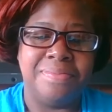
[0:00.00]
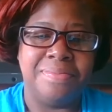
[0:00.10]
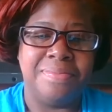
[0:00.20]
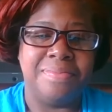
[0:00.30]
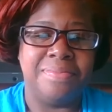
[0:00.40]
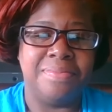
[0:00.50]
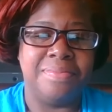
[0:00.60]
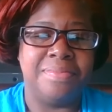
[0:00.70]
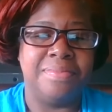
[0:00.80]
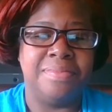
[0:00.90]

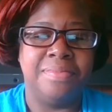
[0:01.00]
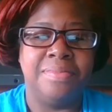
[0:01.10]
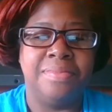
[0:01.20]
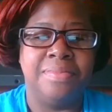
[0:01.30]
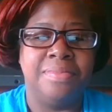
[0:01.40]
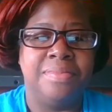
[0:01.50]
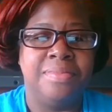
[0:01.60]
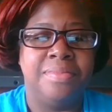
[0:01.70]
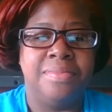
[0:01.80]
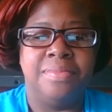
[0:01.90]

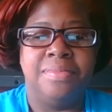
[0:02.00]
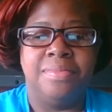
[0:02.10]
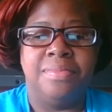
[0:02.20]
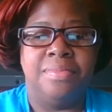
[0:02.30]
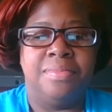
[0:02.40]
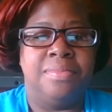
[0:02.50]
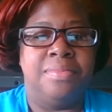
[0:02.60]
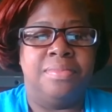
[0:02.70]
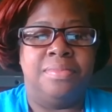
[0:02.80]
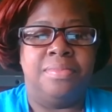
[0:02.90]

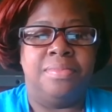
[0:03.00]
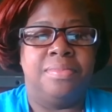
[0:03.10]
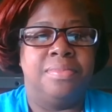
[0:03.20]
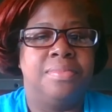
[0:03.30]
Nobody speaks.